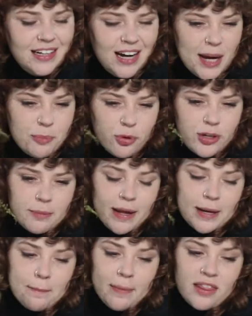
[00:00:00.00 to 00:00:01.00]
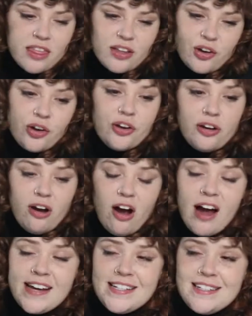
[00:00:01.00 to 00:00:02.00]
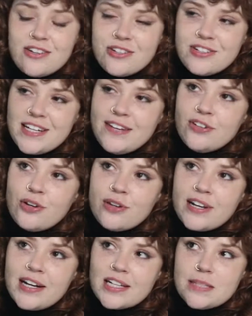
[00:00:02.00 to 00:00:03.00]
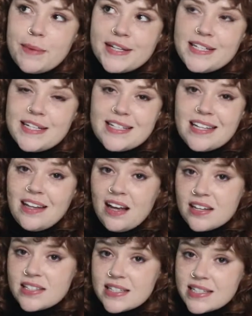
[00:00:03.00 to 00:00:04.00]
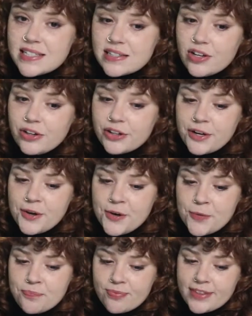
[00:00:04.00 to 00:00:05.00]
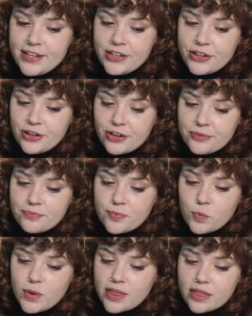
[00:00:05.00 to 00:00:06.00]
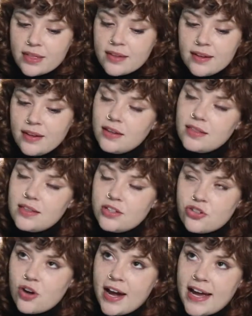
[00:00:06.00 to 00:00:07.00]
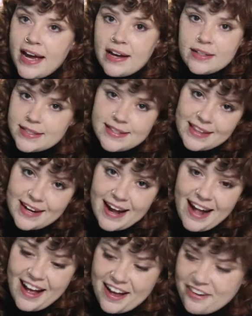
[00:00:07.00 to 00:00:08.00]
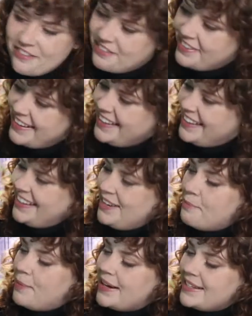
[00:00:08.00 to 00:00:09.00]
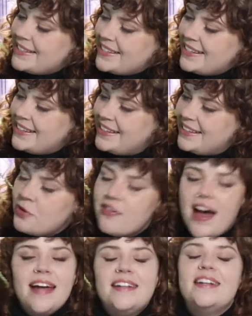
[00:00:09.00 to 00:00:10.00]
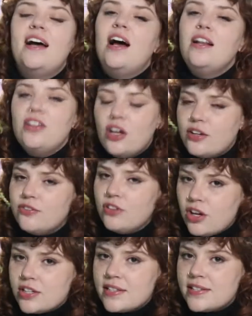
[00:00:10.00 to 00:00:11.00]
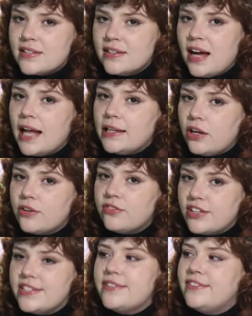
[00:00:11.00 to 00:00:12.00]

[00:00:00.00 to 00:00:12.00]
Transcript: I bought it about a month ago. I don't even know that I expected it to last this long, you know, with the dry house that I have. But we've had a lot of loss of